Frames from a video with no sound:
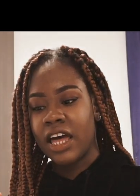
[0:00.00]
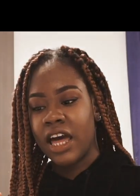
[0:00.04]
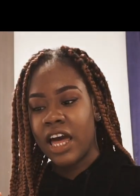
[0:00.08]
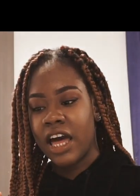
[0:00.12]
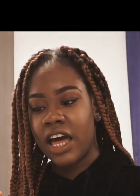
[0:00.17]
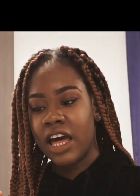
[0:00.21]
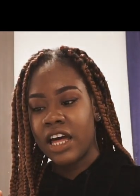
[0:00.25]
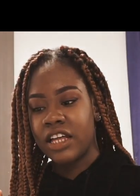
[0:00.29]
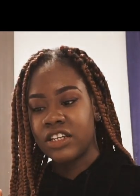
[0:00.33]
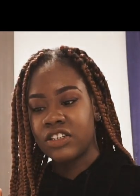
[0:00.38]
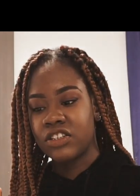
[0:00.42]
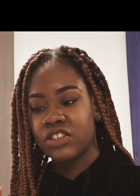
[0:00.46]

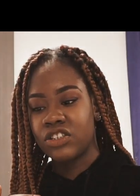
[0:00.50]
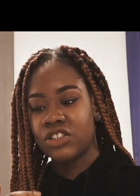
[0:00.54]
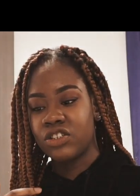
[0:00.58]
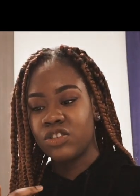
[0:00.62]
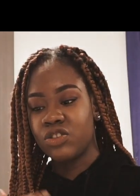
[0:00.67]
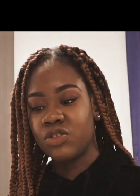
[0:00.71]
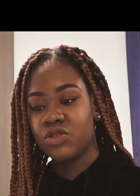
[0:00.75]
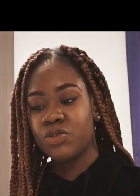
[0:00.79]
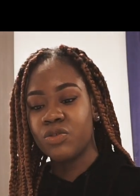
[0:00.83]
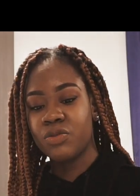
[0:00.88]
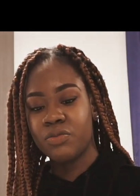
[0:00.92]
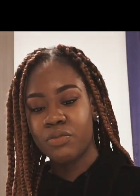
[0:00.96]
and
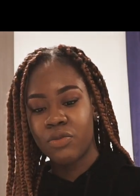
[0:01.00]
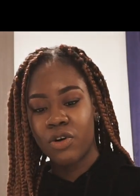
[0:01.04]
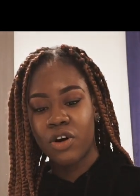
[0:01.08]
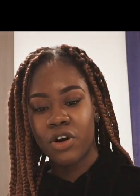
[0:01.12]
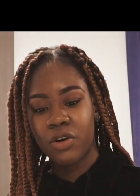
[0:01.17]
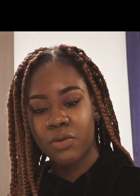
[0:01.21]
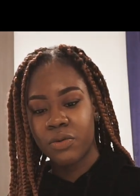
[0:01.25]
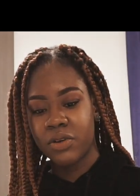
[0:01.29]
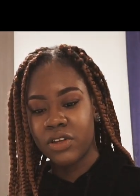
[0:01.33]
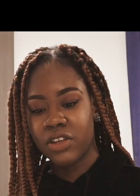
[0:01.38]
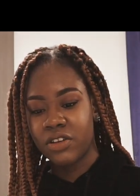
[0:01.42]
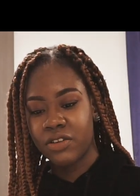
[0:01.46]
just do
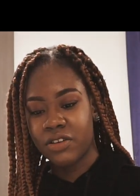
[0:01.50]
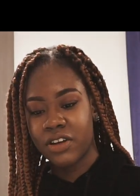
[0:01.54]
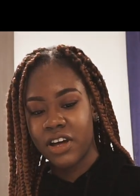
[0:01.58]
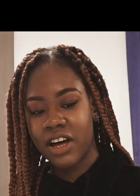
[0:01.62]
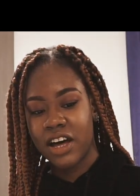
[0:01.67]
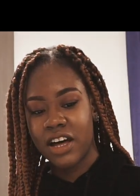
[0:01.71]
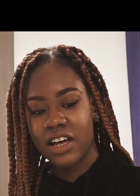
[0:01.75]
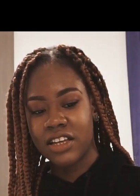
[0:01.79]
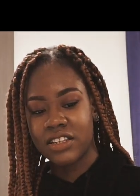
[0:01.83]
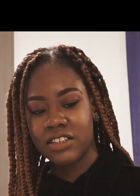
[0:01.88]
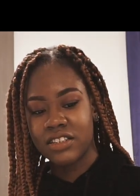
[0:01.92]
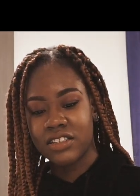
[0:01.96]
more with you
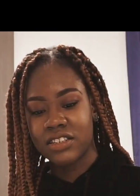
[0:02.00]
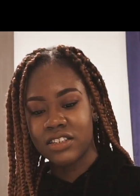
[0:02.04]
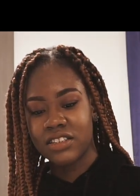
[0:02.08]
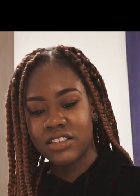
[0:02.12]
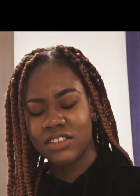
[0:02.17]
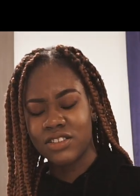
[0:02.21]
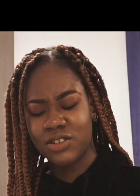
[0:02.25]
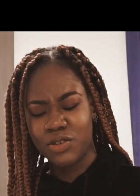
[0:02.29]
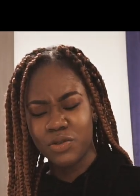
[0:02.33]
guys